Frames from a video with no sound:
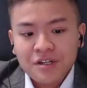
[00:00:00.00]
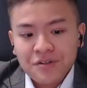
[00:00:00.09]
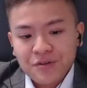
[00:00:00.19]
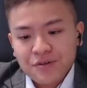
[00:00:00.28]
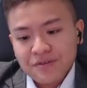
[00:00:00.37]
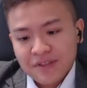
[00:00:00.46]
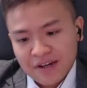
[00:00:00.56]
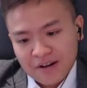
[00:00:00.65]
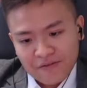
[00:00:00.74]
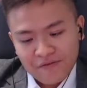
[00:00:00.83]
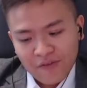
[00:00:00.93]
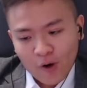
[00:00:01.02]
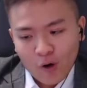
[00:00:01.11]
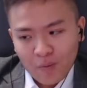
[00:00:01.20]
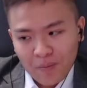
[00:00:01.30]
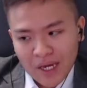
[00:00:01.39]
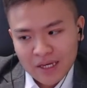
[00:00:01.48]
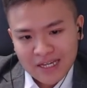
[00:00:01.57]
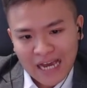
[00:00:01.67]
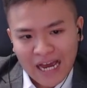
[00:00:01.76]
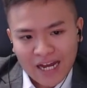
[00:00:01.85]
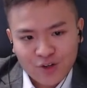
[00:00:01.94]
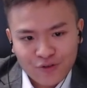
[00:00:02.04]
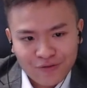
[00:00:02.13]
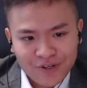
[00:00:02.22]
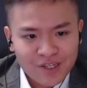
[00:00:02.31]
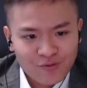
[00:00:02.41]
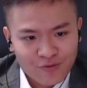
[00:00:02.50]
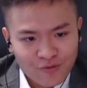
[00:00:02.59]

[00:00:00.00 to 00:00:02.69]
So there are four main categories,